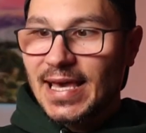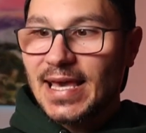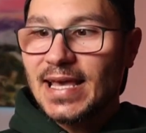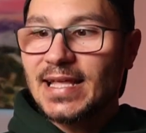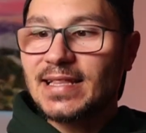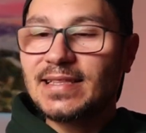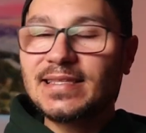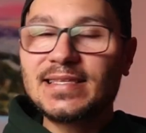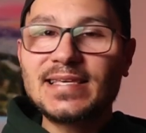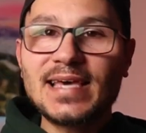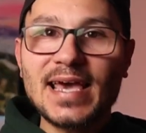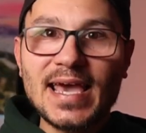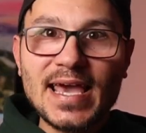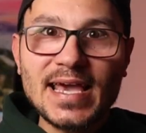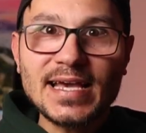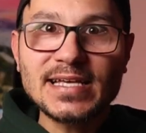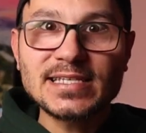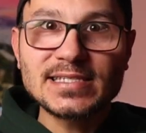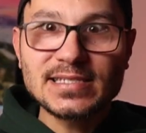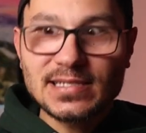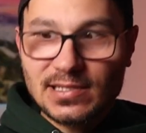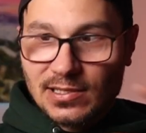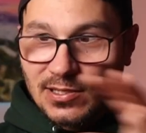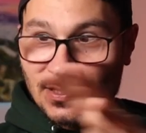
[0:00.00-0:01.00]
it
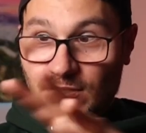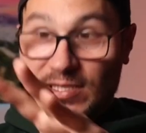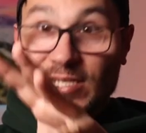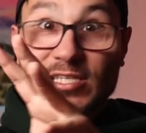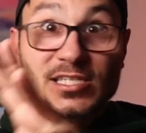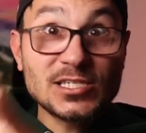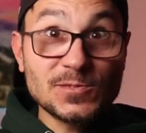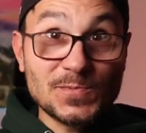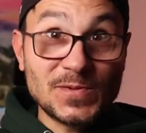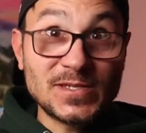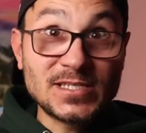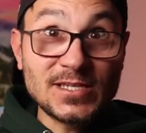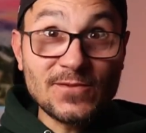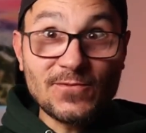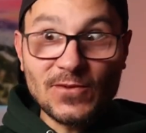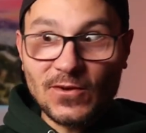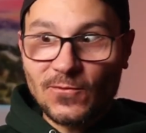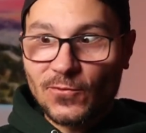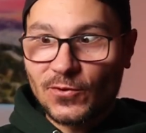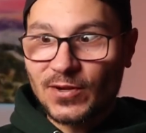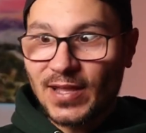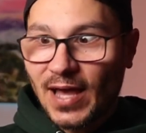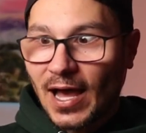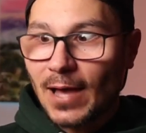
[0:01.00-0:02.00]
takes, this is
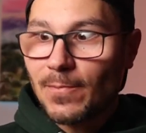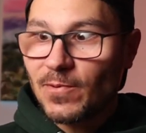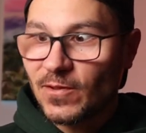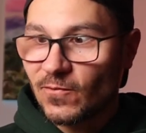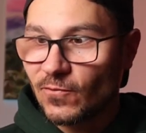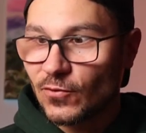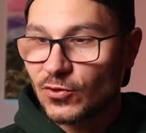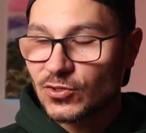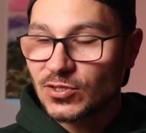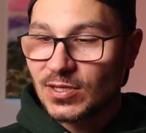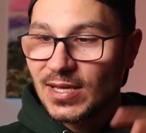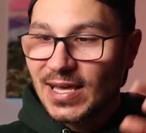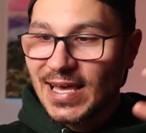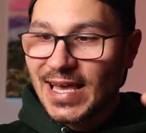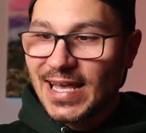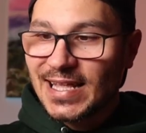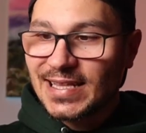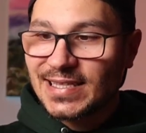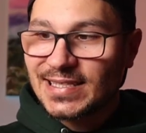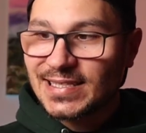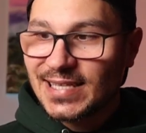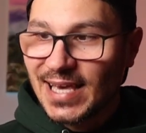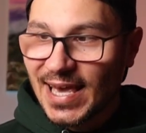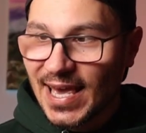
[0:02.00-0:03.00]
specific for the iPad version,
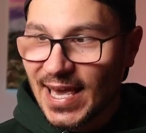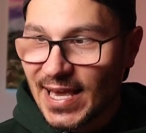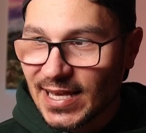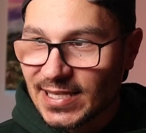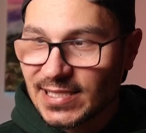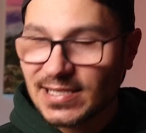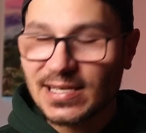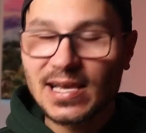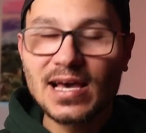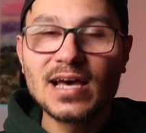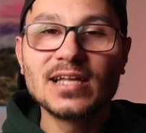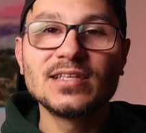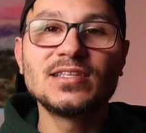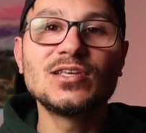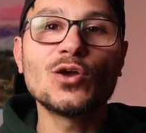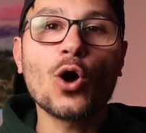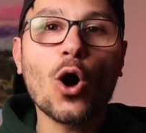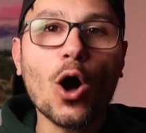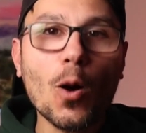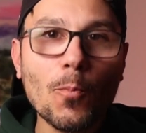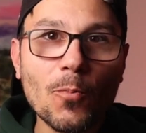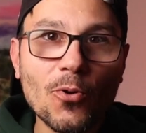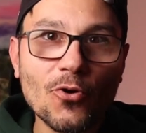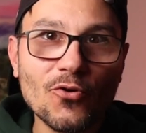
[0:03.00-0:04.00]
it takes the
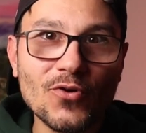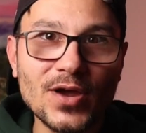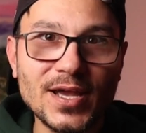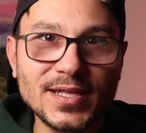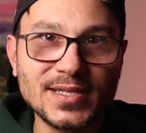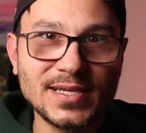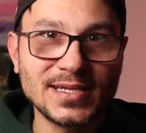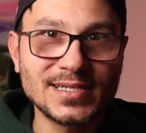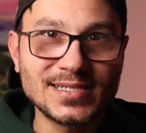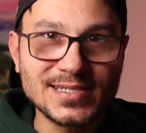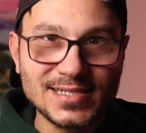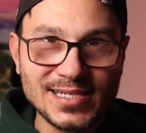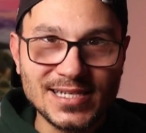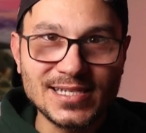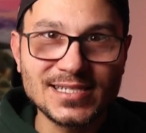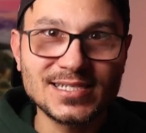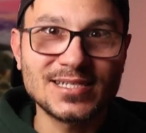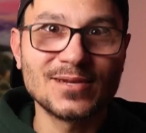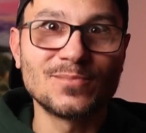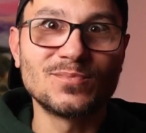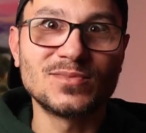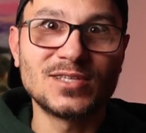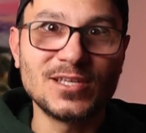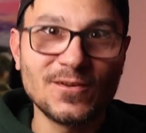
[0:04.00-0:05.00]
operating
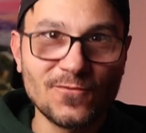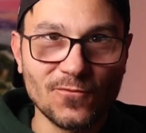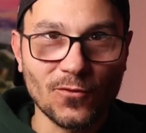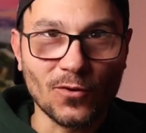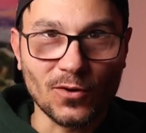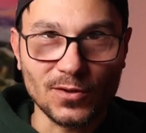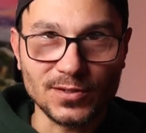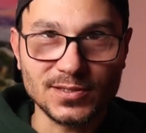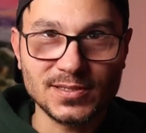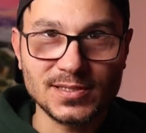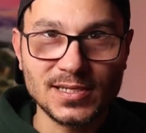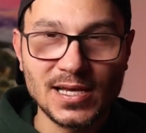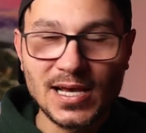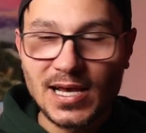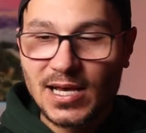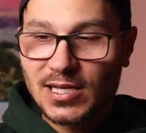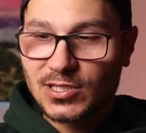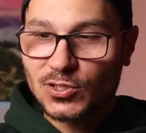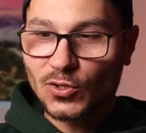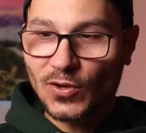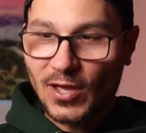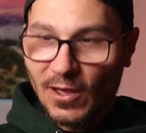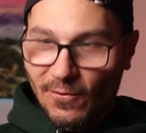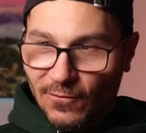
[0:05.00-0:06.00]
system defaults.
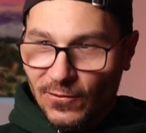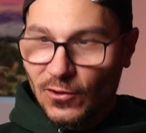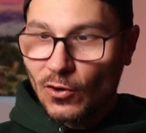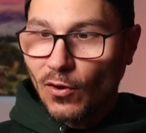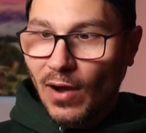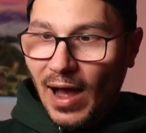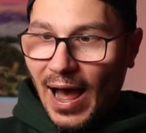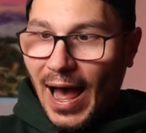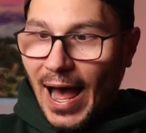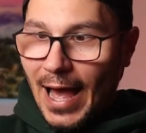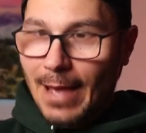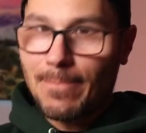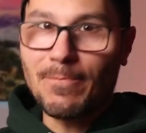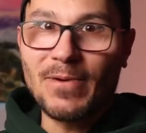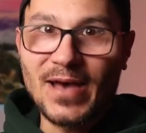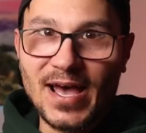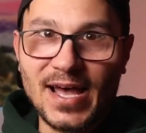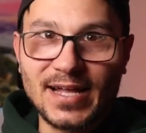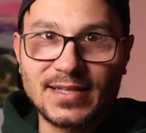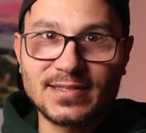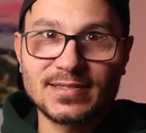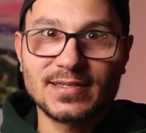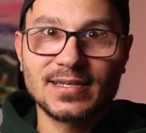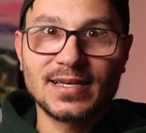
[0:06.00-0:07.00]
So if your
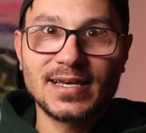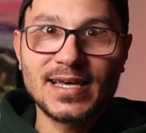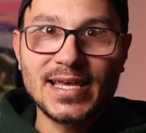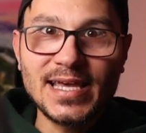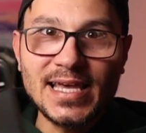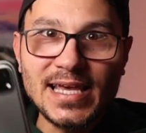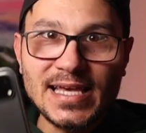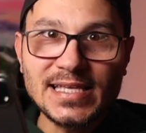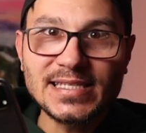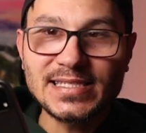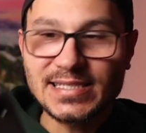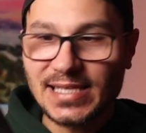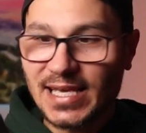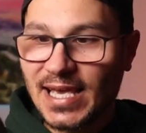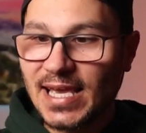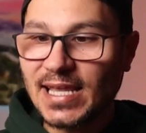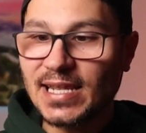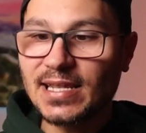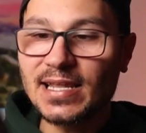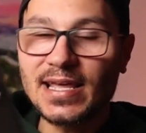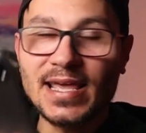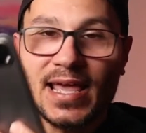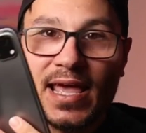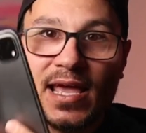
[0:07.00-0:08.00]
iPad is
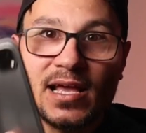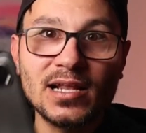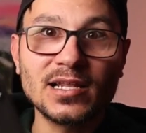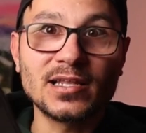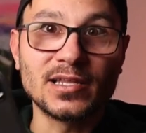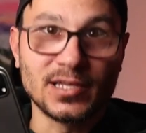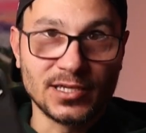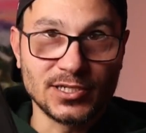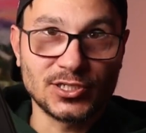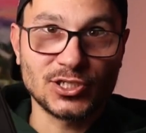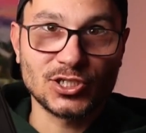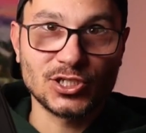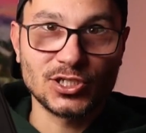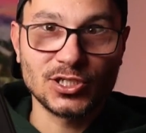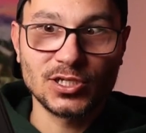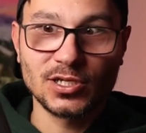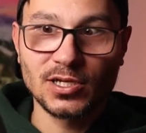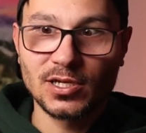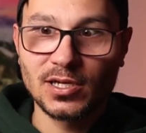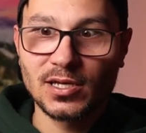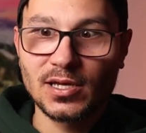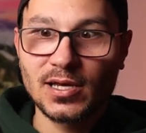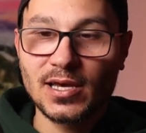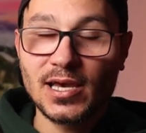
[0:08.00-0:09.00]
in English,
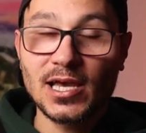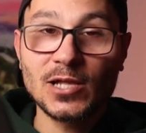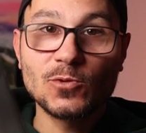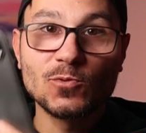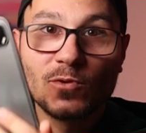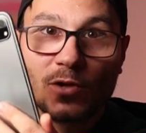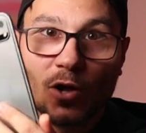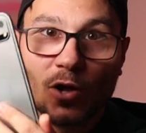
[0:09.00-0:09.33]
it